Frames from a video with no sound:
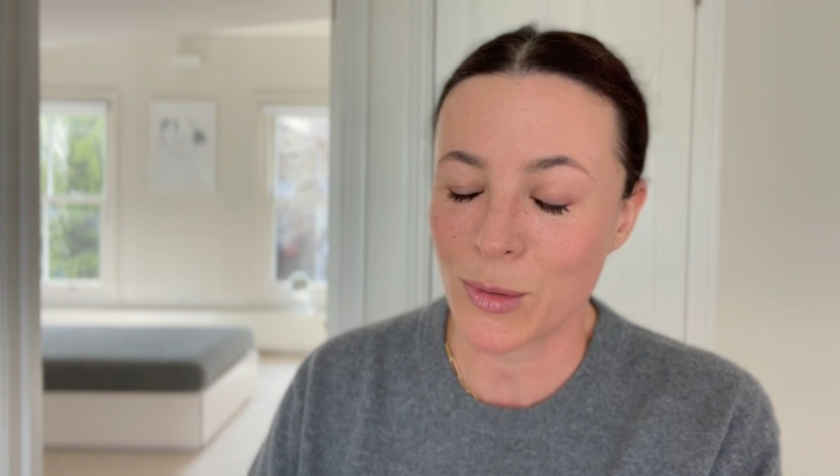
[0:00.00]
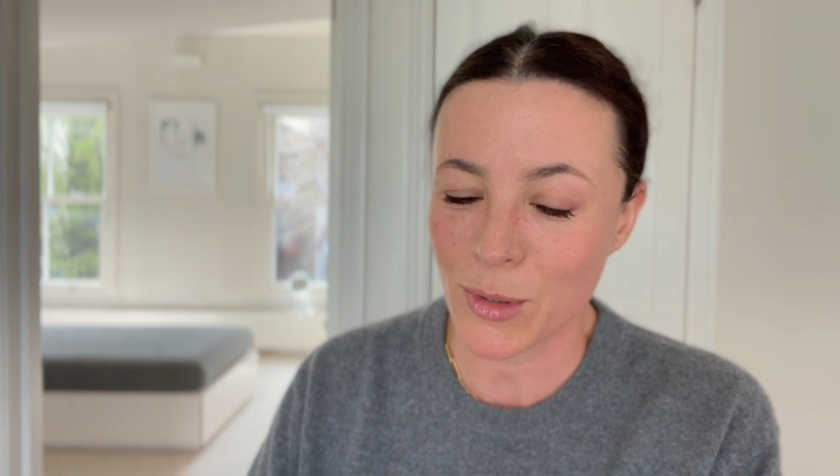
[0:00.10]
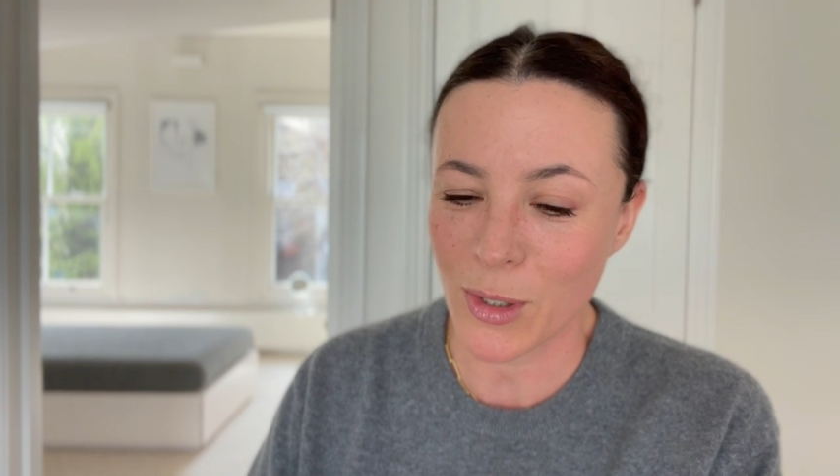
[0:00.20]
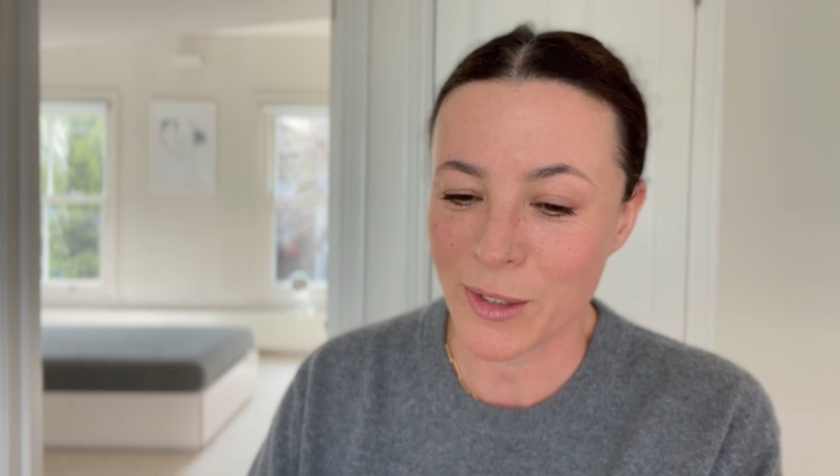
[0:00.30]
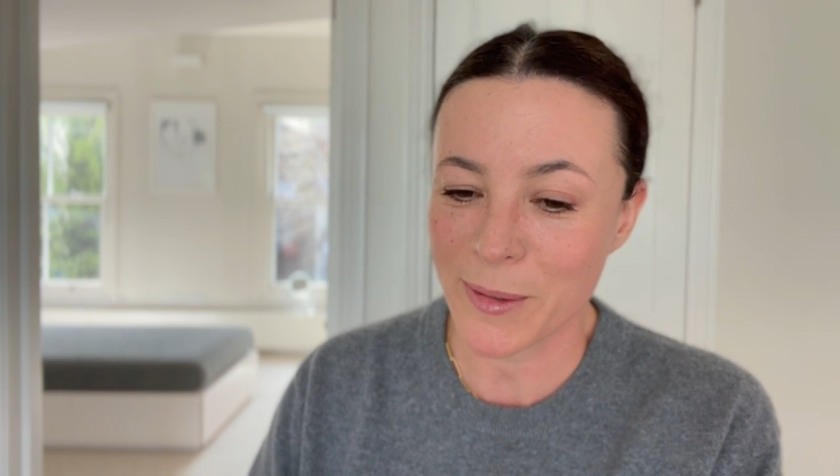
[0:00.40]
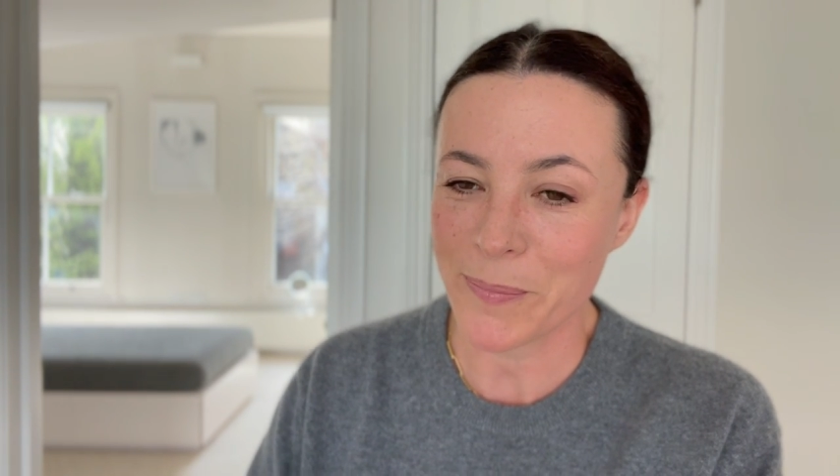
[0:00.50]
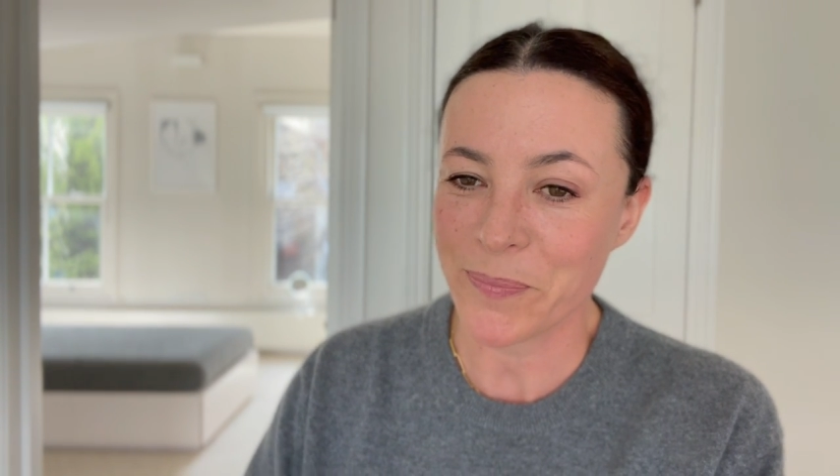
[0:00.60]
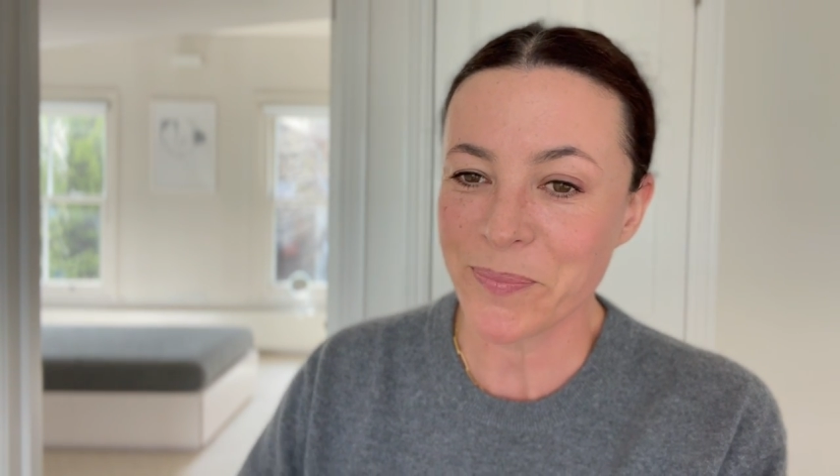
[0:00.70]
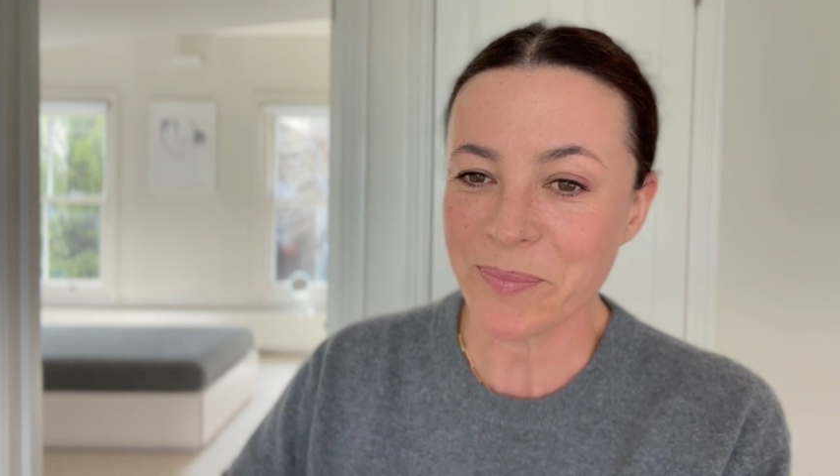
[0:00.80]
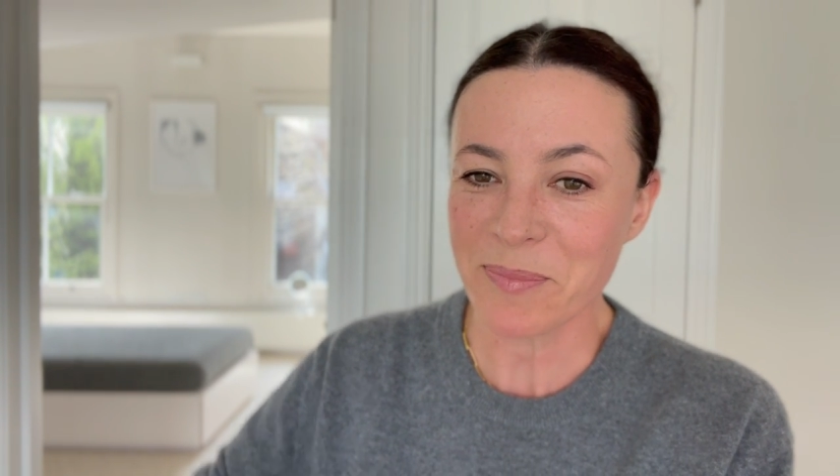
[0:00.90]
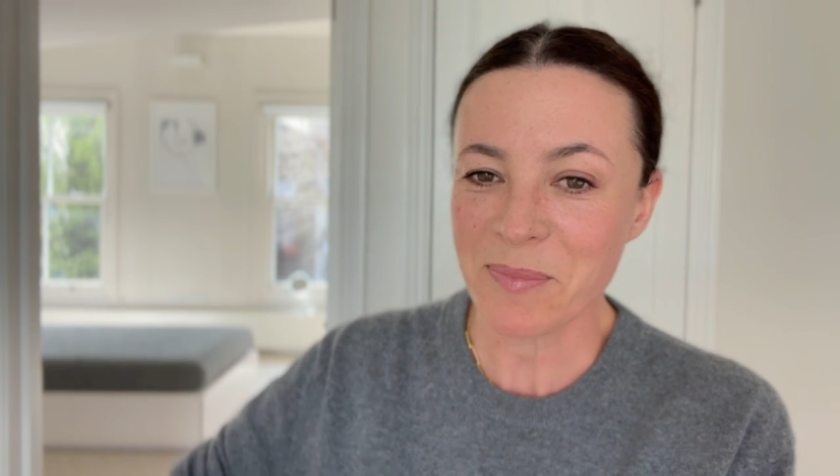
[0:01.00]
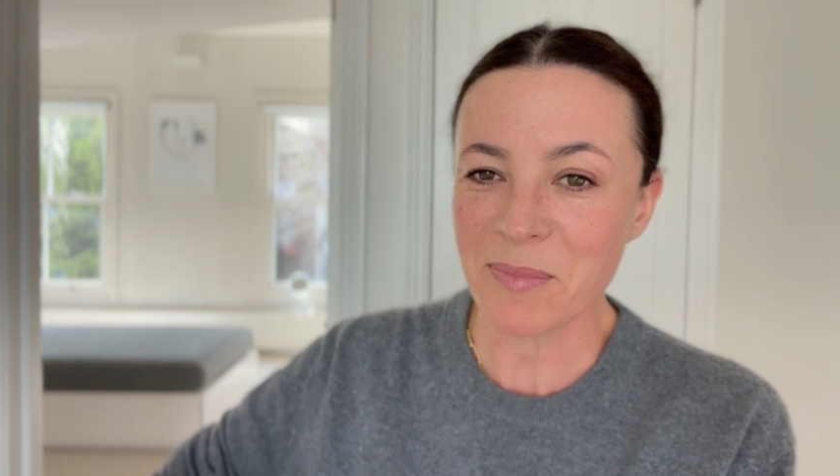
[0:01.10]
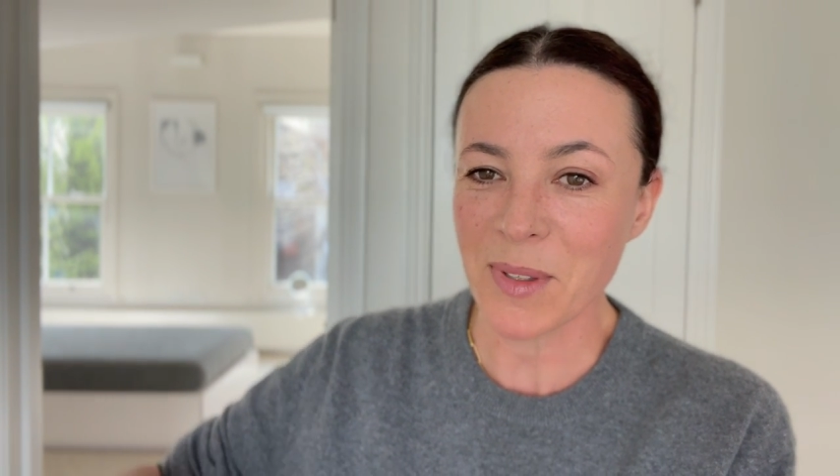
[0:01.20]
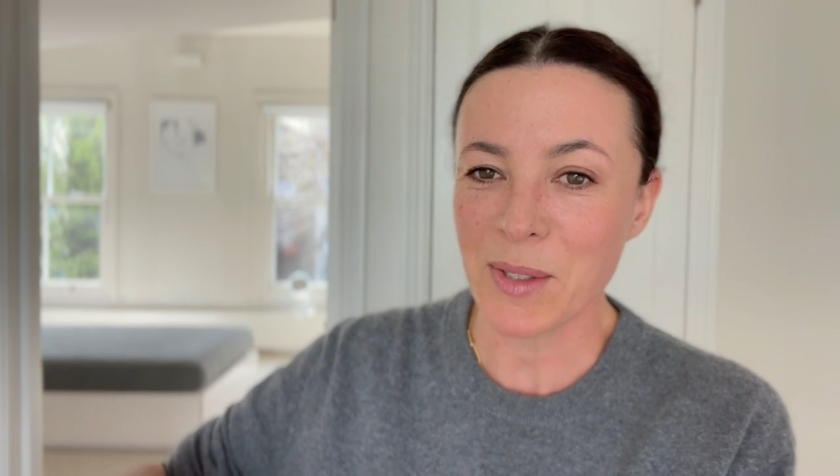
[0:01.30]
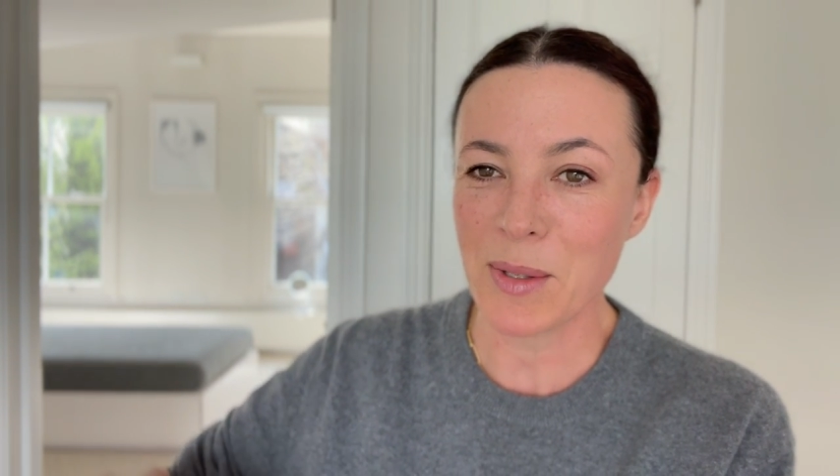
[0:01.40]
start,
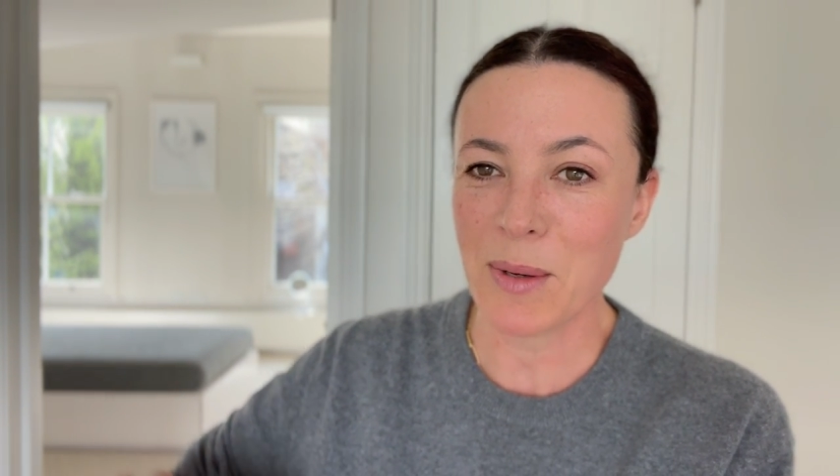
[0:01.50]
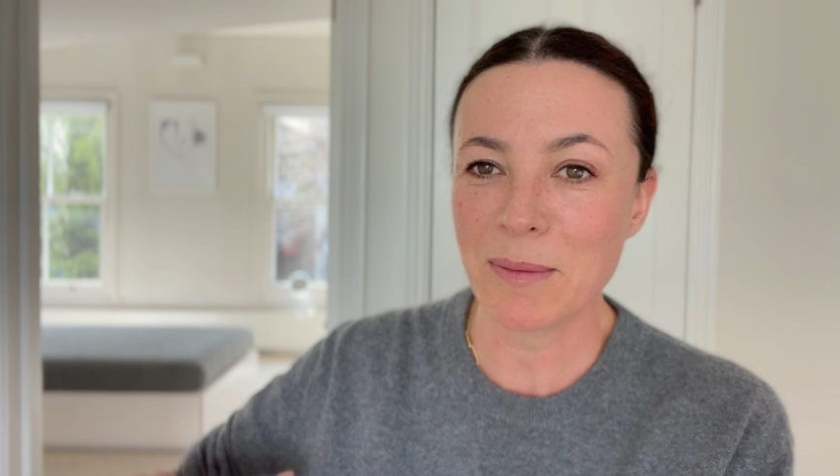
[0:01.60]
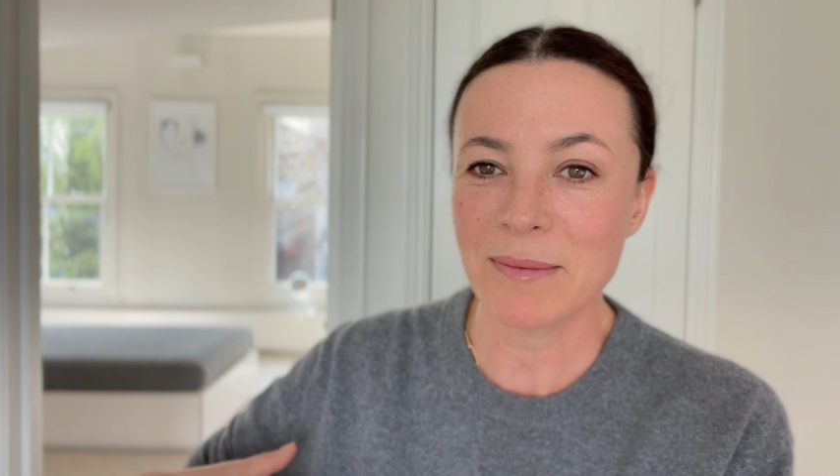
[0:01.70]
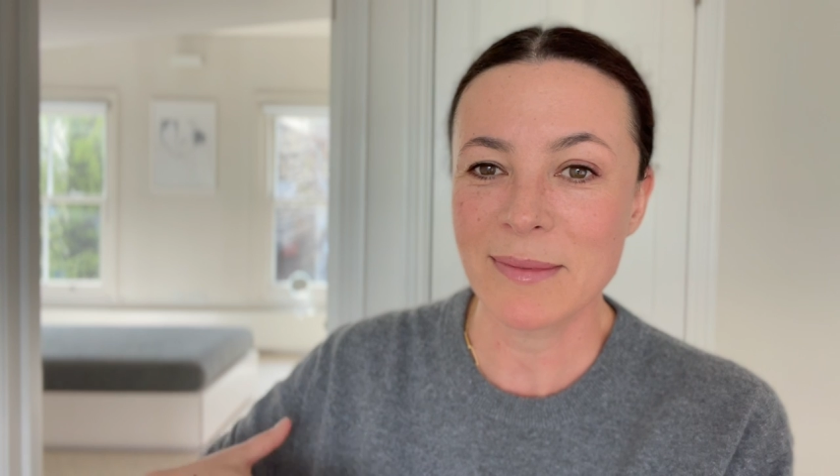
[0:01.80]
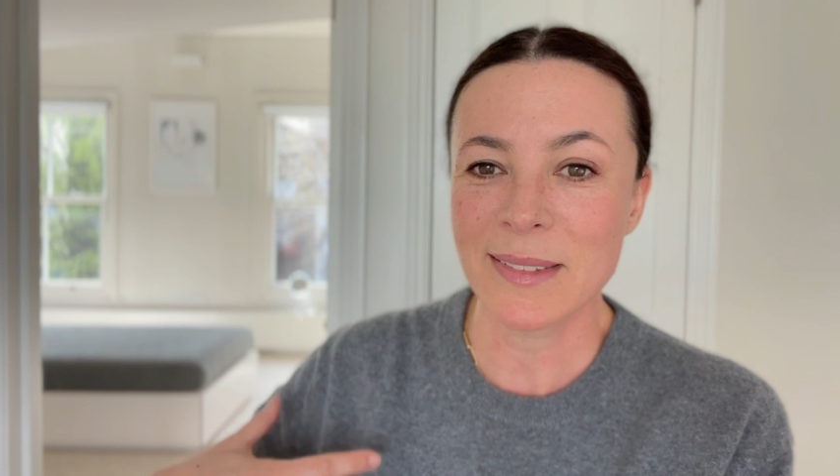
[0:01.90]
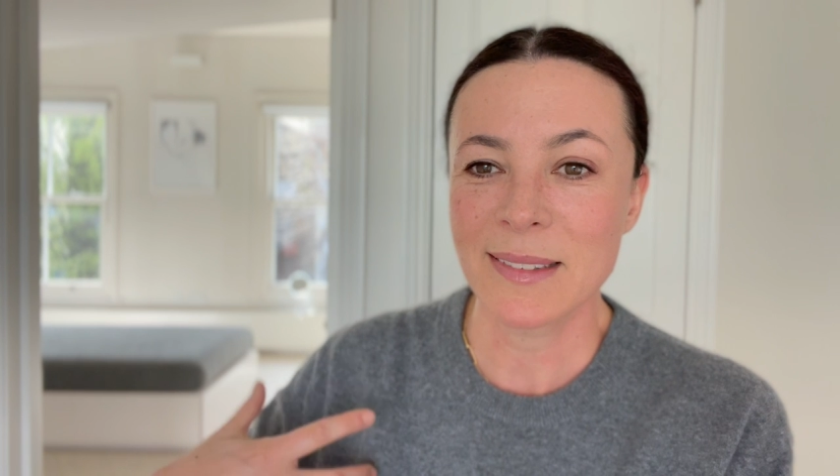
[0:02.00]
you know,